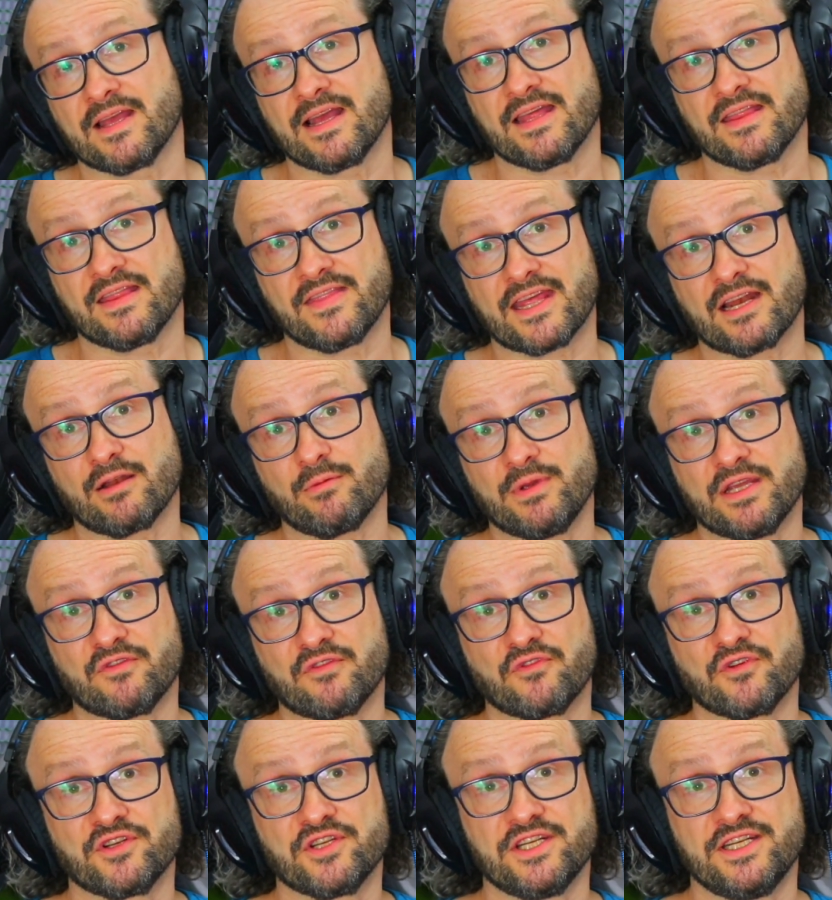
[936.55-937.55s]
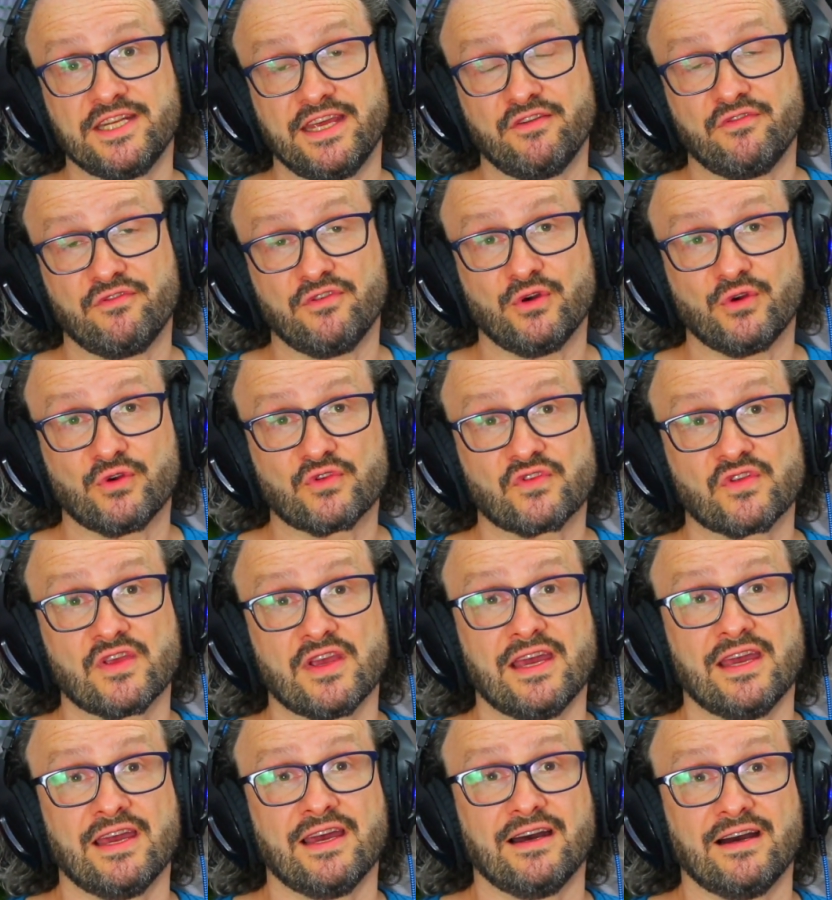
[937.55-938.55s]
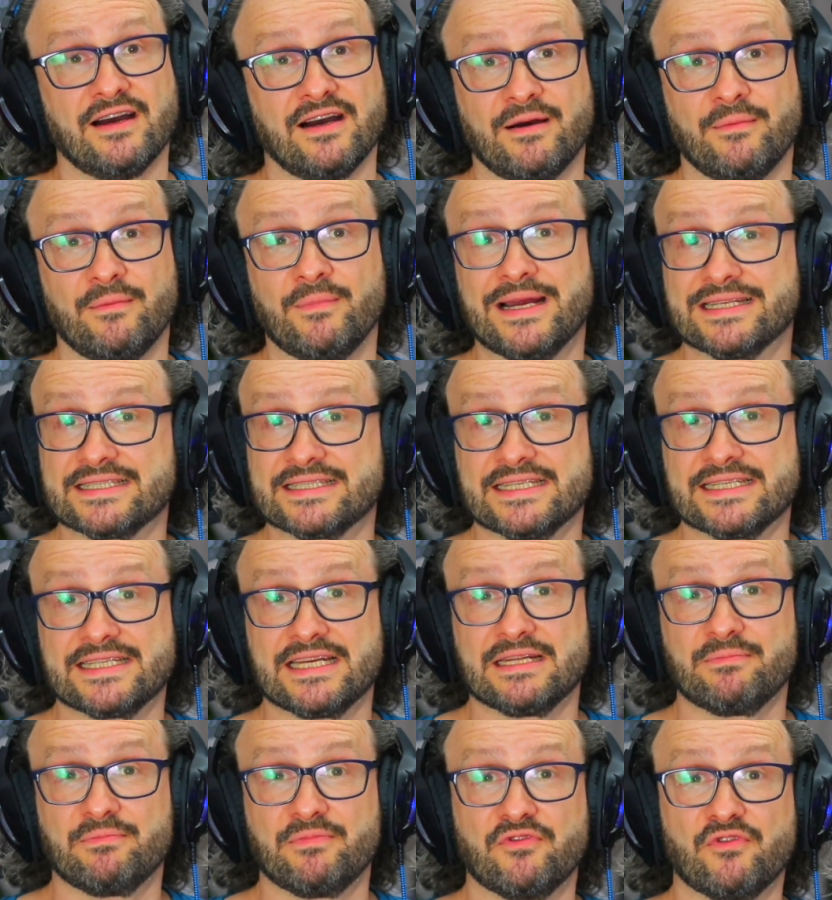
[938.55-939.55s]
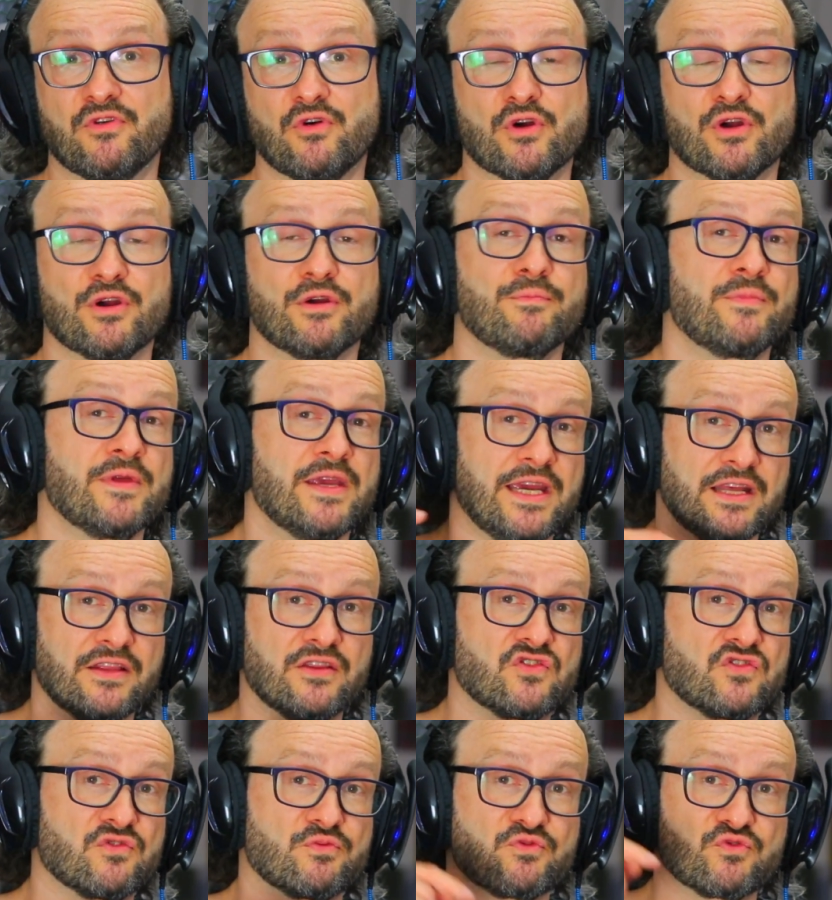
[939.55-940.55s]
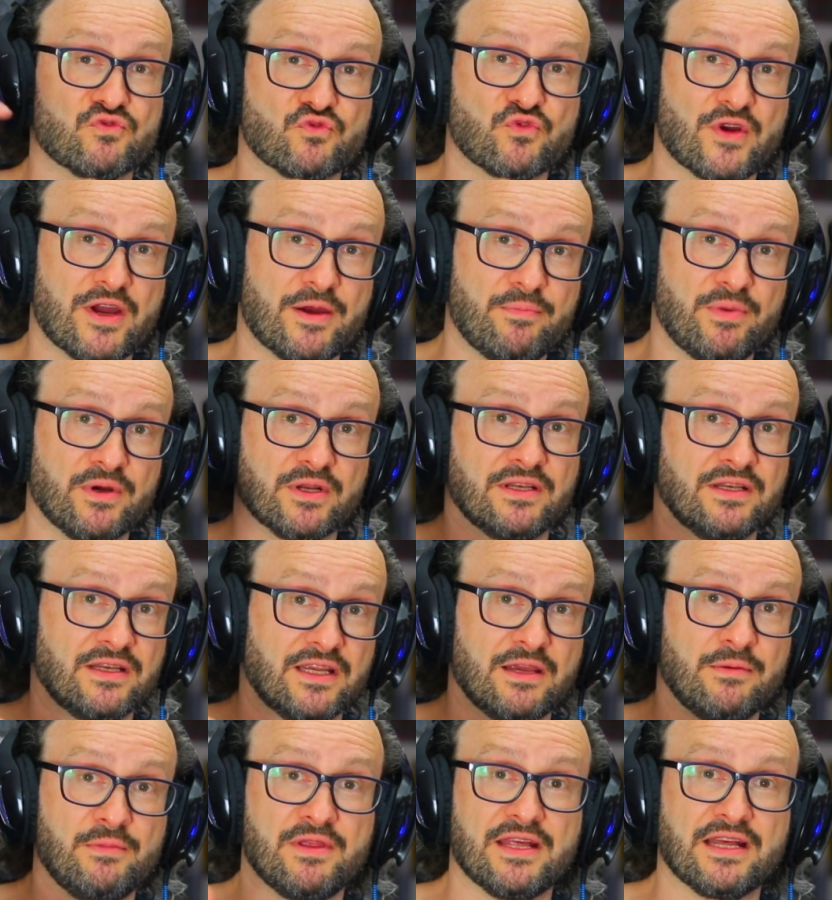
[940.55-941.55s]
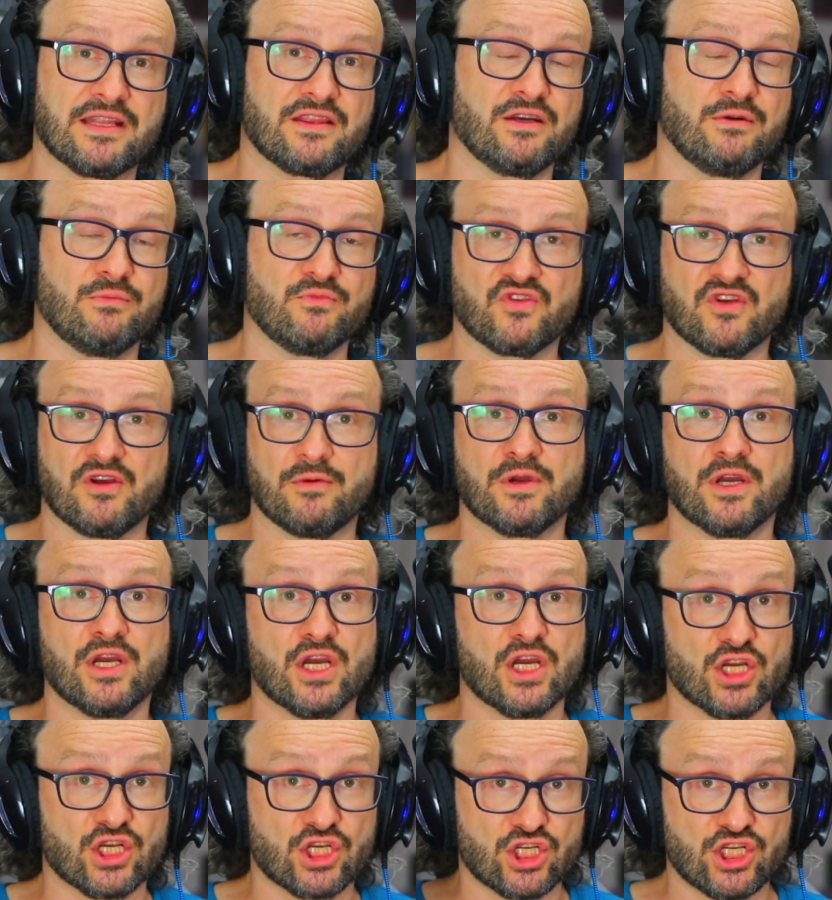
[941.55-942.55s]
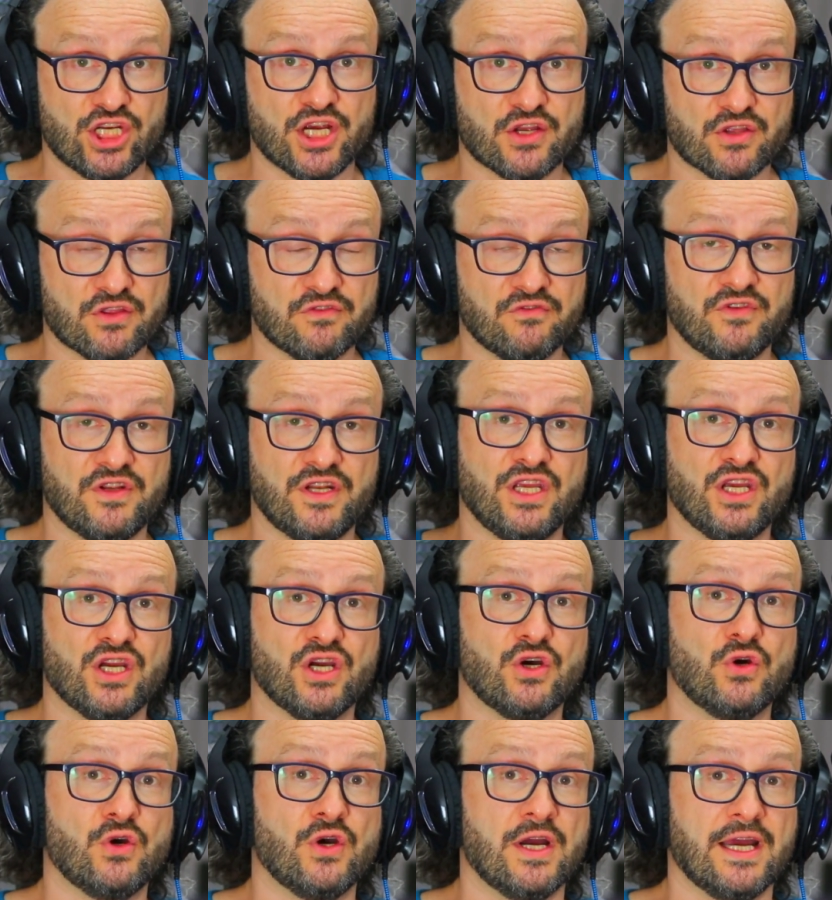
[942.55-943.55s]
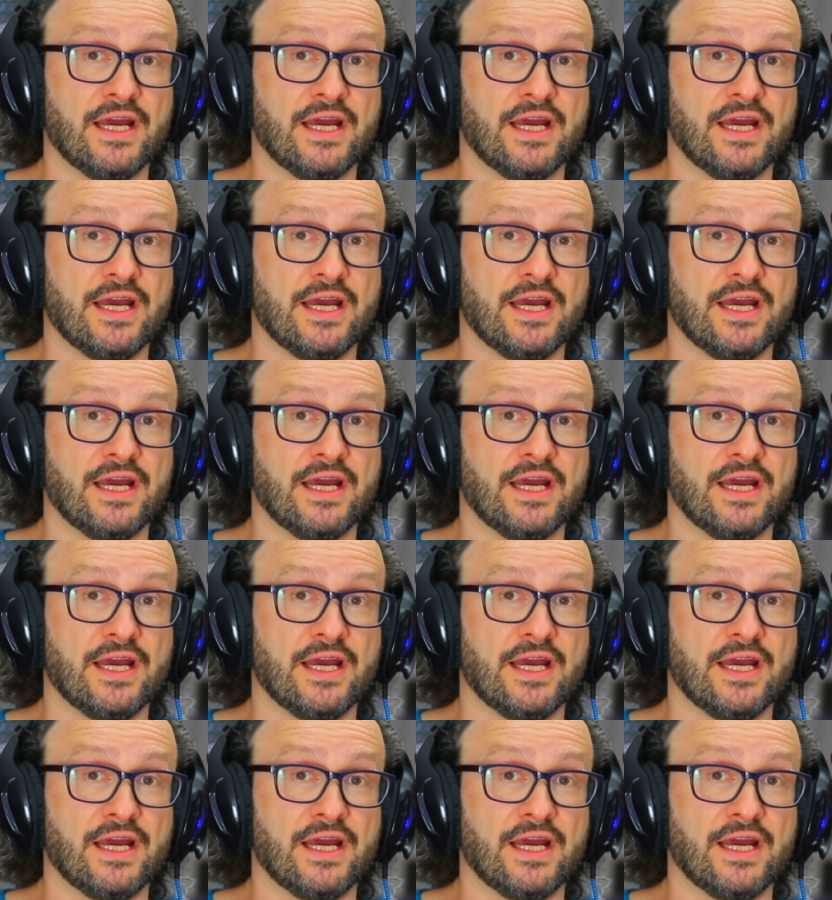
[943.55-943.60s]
that'll be it for today, folks. As I said before, hit the subscribe button, give me that thumbs up, share the video,